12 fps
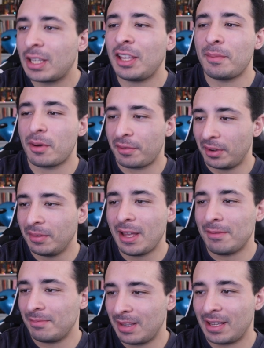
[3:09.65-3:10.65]
Cillian Murphy.
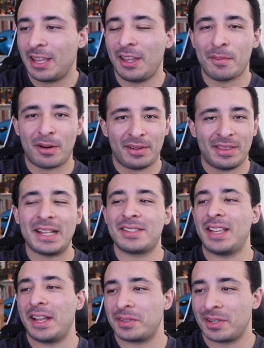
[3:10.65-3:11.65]
Yeah, Cillian Murphy. That's
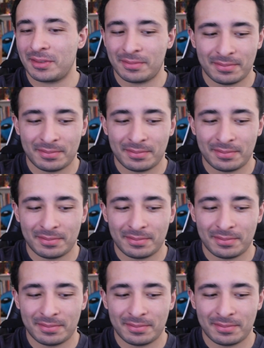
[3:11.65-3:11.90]
the answer.